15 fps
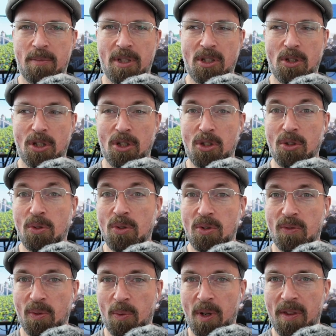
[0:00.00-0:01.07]
you could use
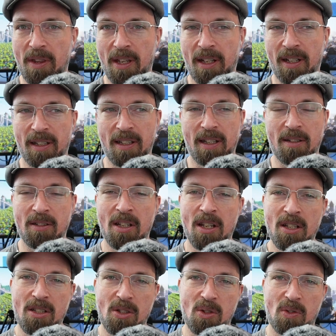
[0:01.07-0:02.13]
for one thing and then
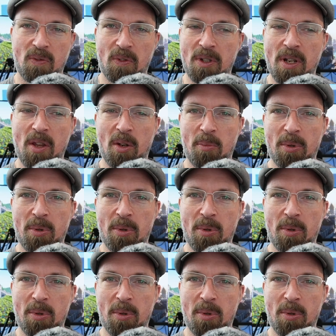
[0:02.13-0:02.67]
use for another.